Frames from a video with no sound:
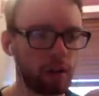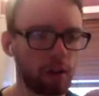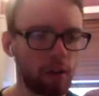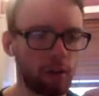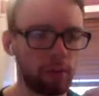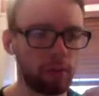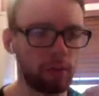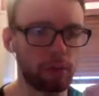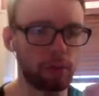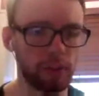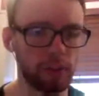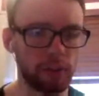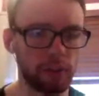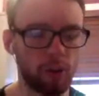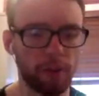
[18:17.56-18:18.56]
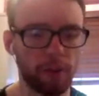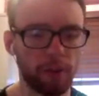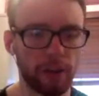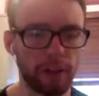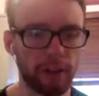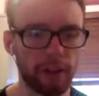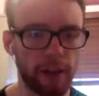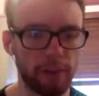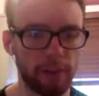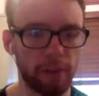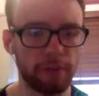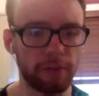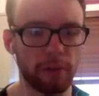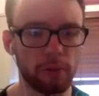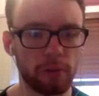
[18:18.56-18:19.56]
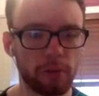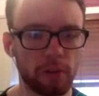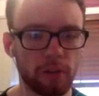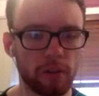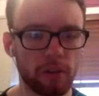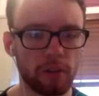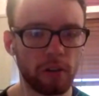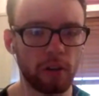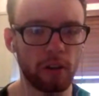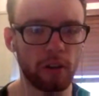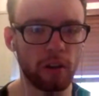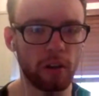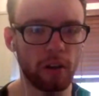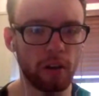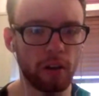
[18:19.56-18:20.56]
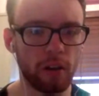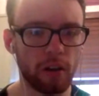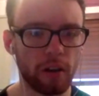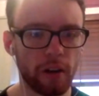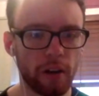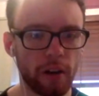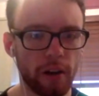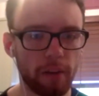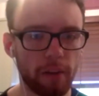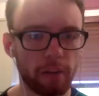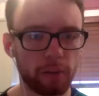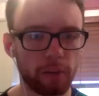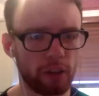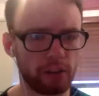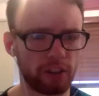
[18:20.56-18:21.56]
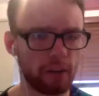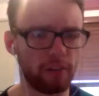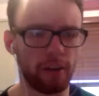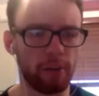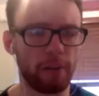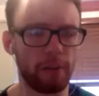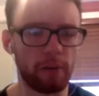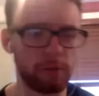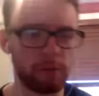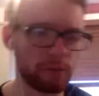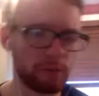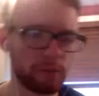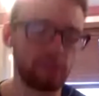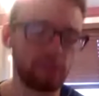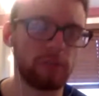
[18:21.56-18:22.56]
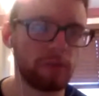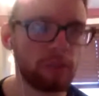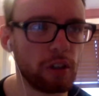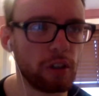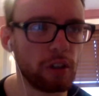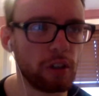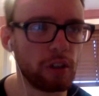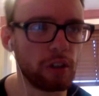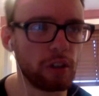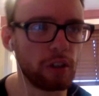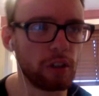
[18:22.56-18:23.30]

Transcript: completely dominated in midfield. Sorry, it's all the way about. It was, I'm